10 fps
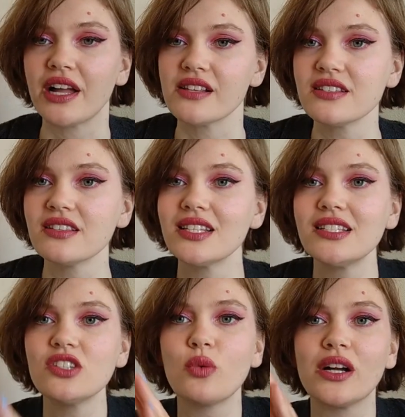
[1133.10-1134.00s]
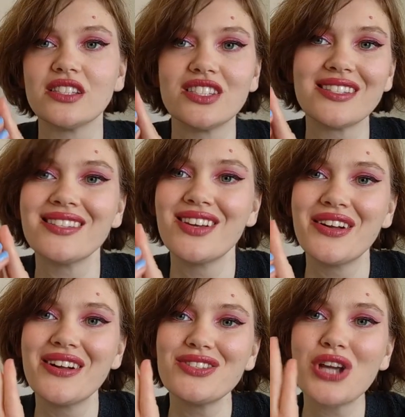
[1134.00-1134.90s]
But this is what's
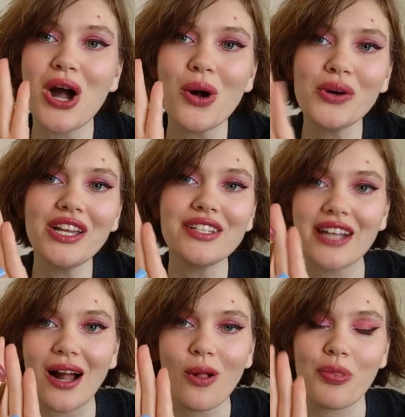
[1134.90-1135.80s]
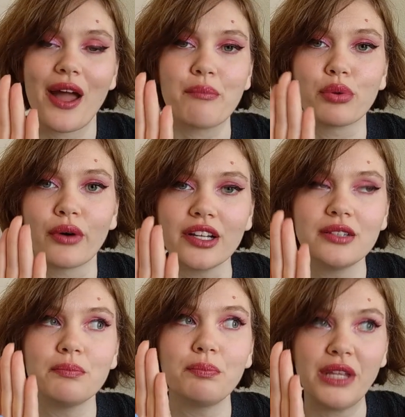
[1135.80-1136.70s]
toning down that
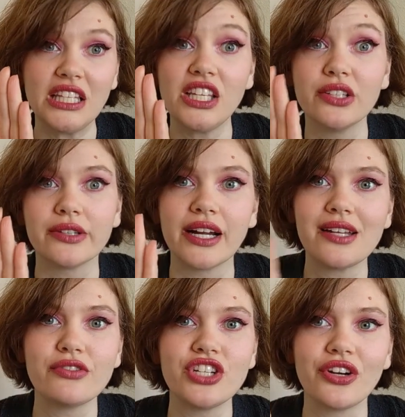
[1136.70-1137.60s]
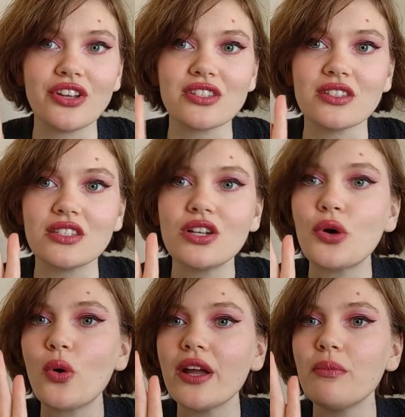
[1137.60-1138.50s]
bright pinky red of Cherries in the
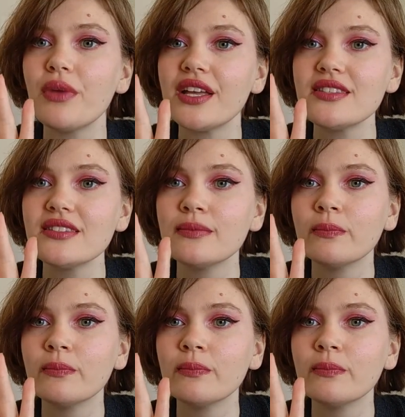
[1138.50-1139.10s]
Snow quite a bit.